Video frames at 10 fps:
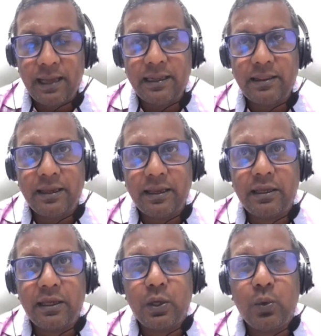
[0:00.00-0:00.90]
And I
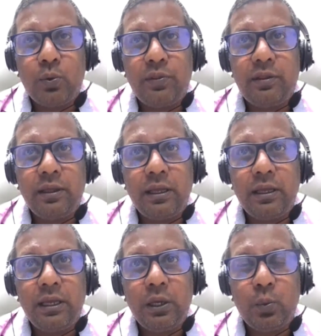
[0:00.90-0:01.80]
think with
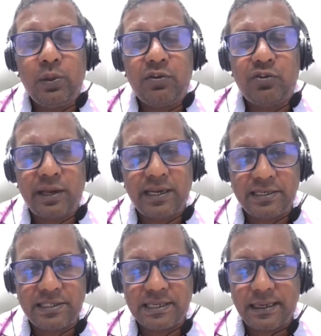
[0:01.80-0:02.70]
the
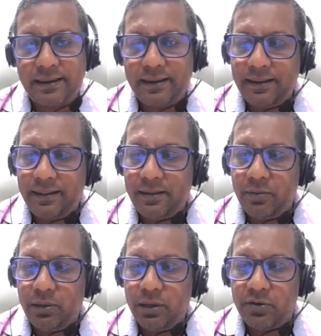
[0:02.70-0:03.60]
trends in
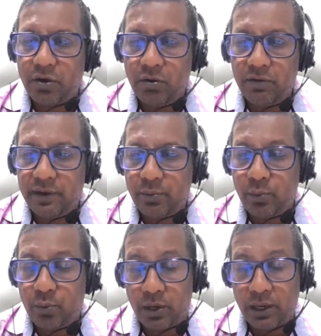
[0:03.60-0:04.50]
the world
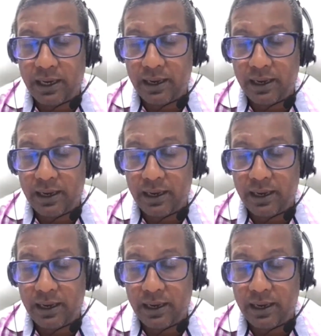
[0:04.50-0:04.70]
over,